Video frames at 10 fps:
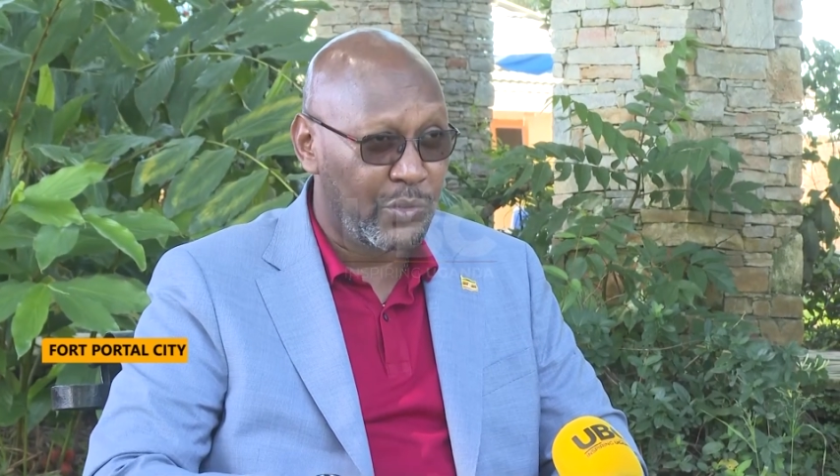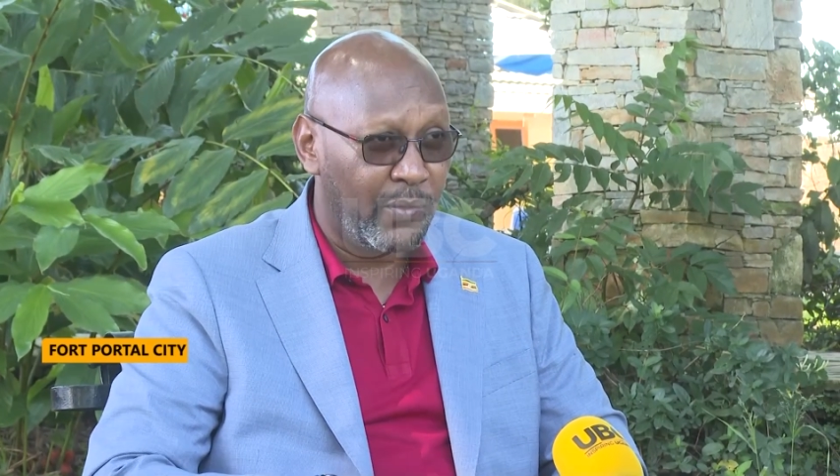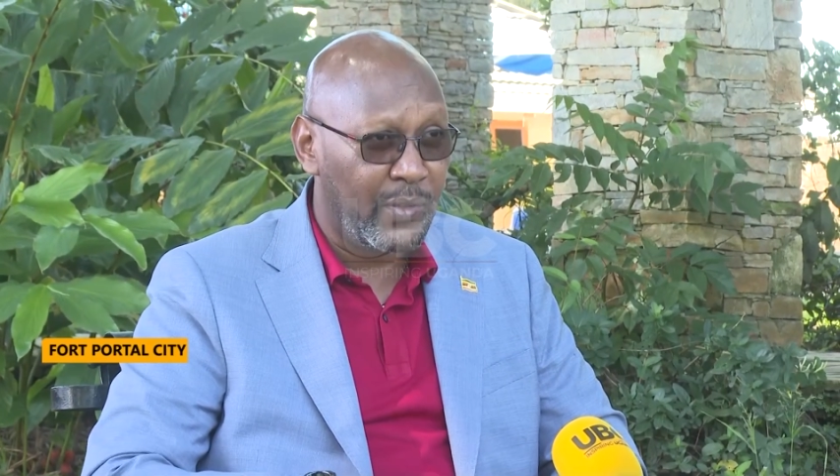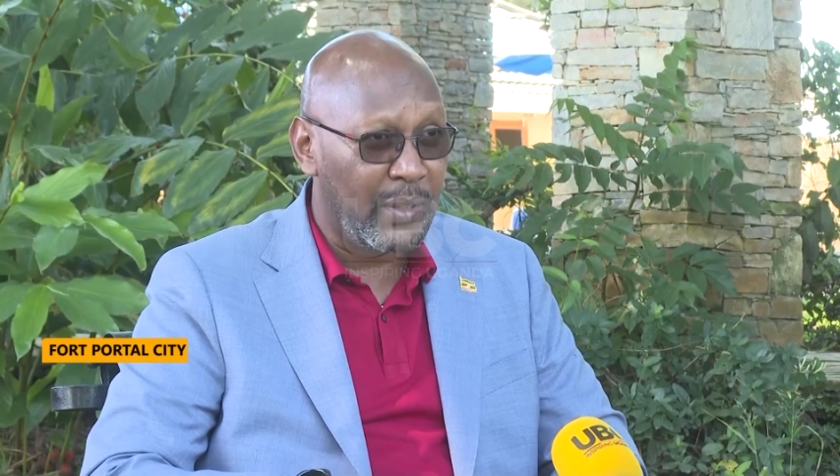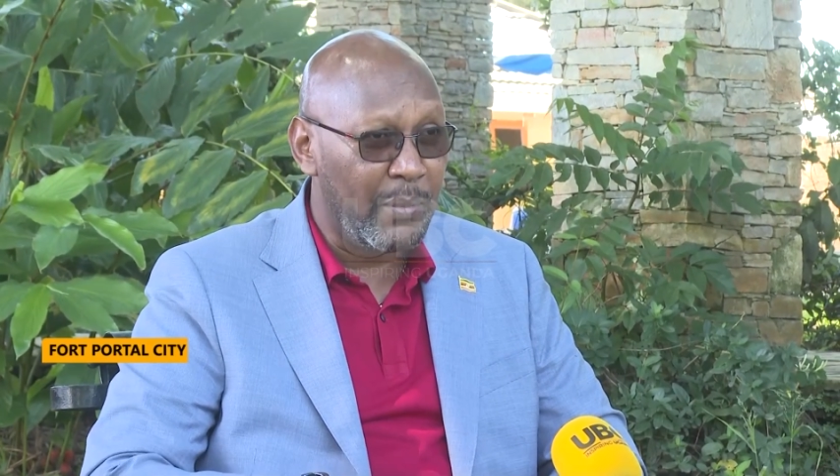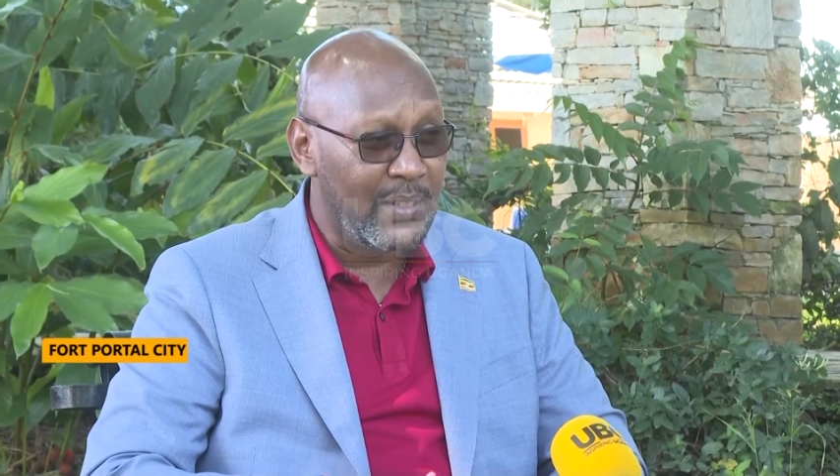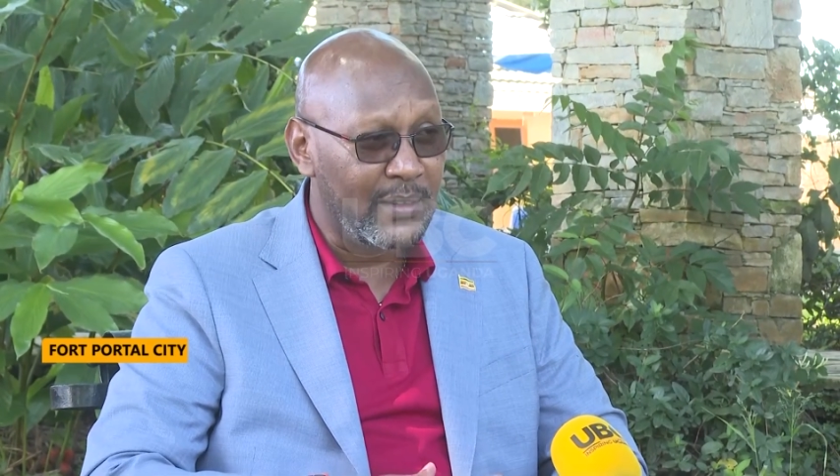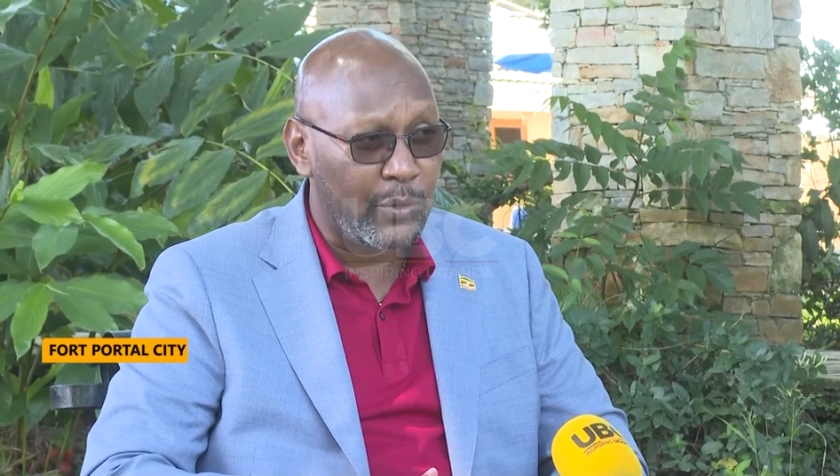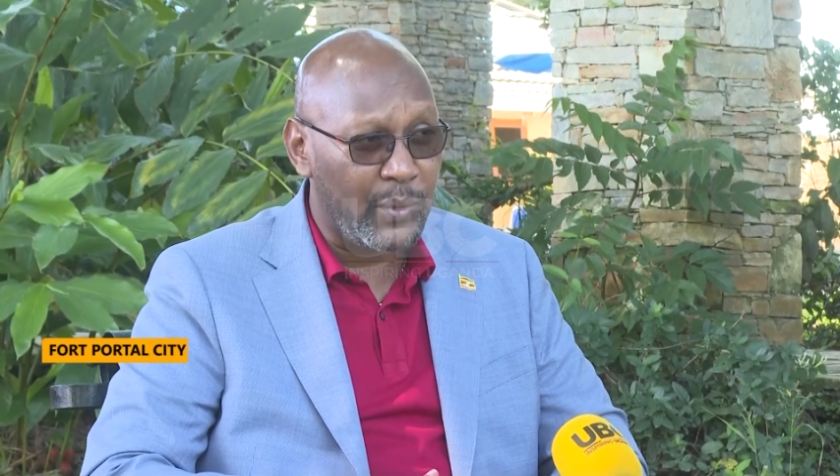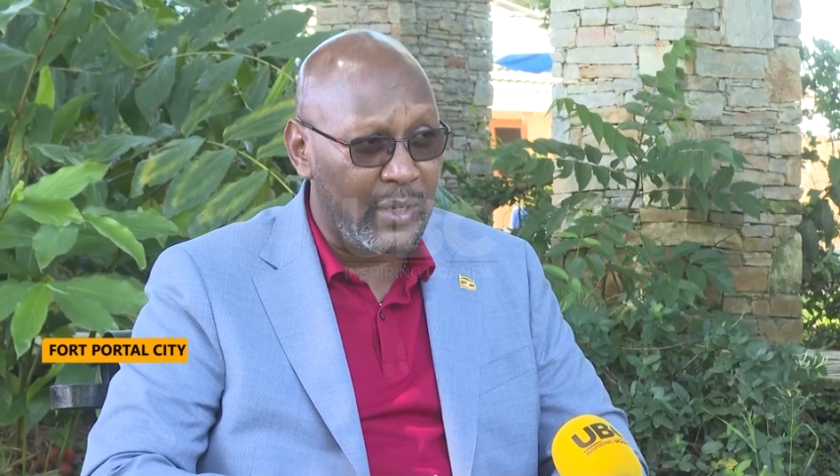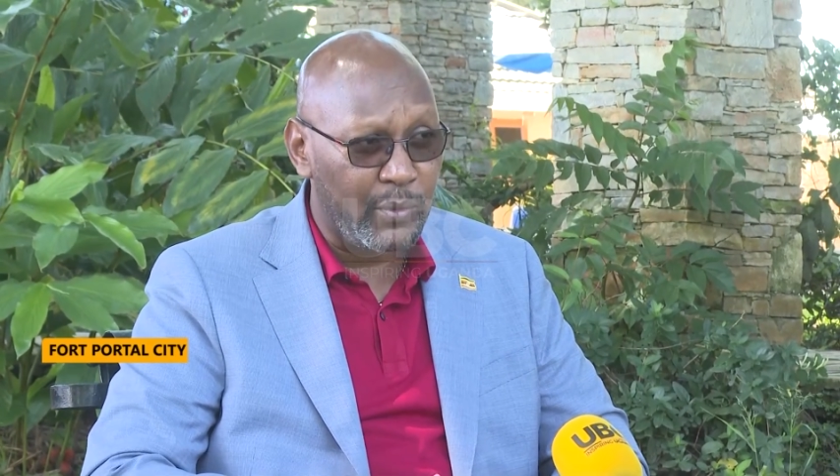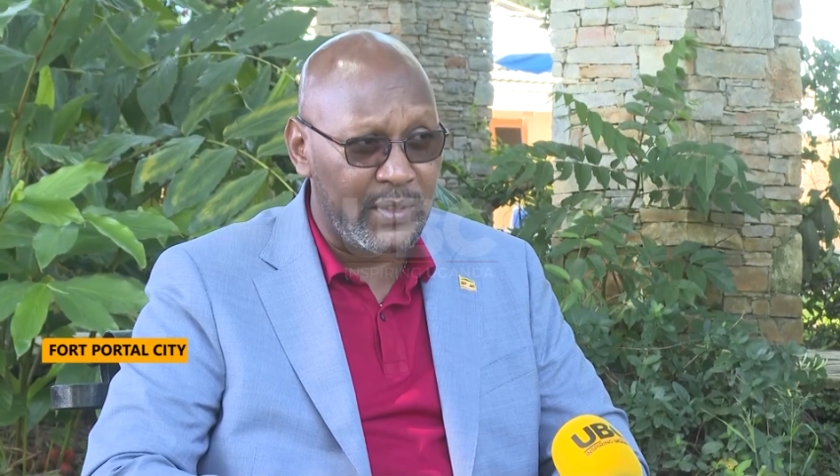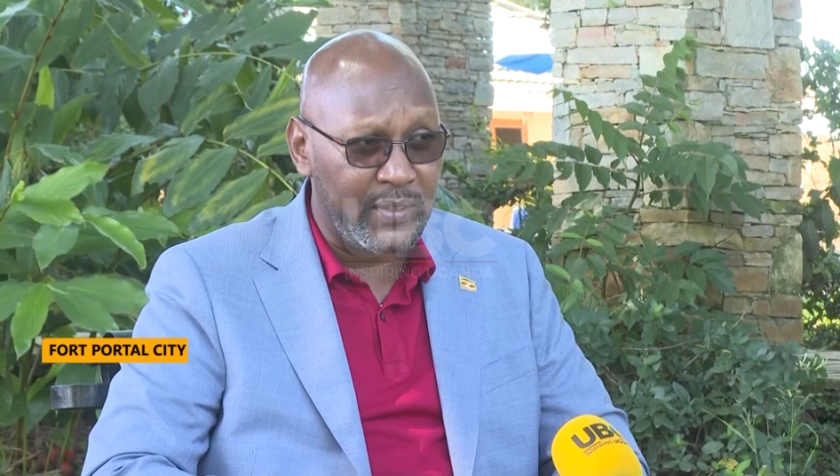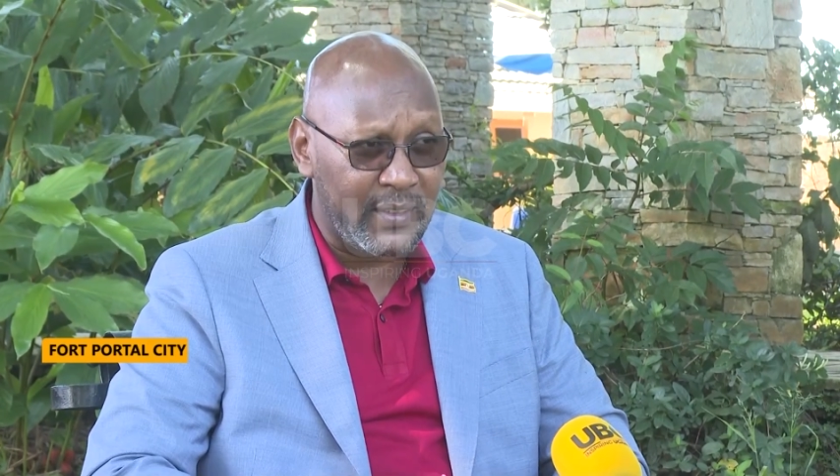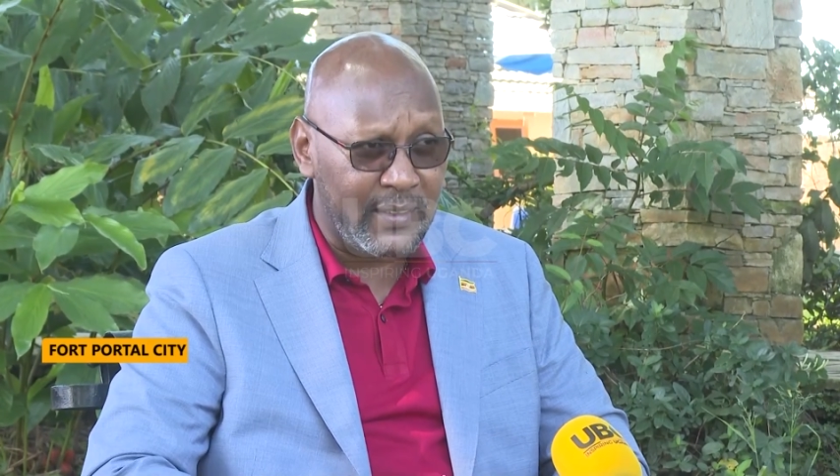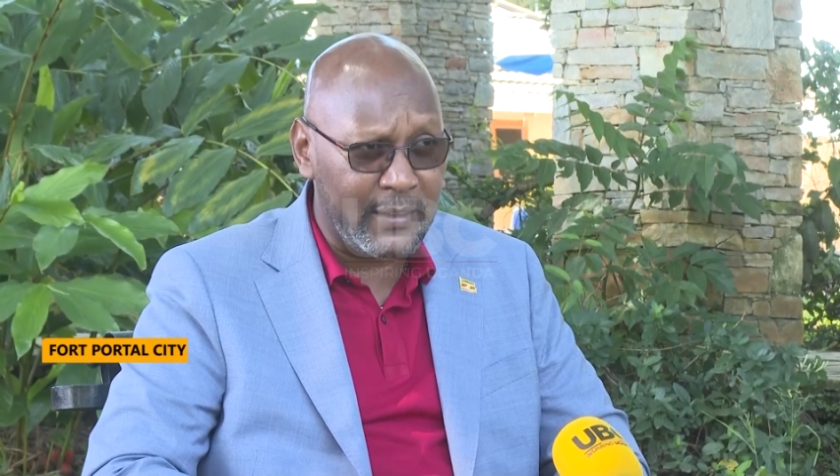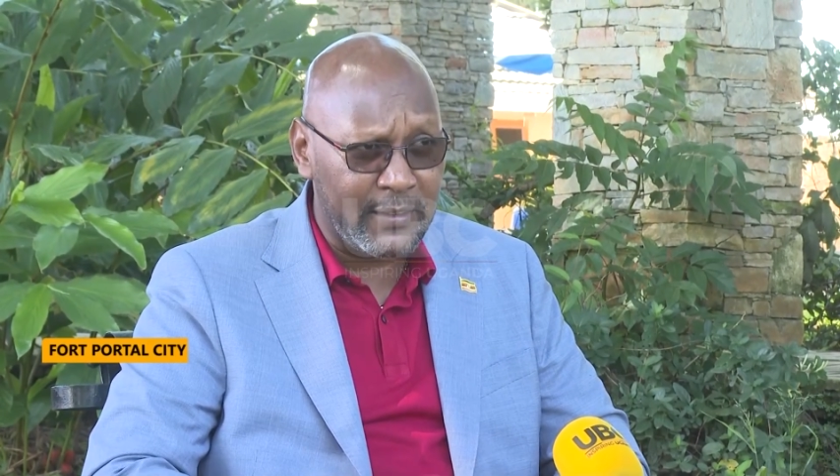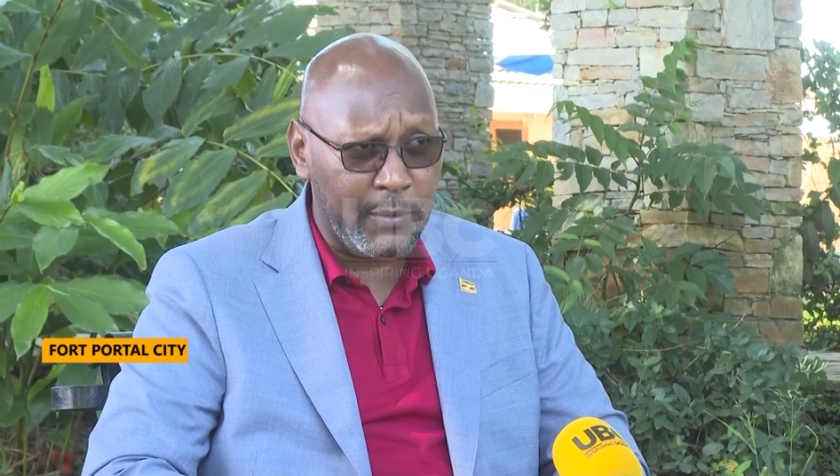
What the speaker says: of the meeting that we had with His Excellency.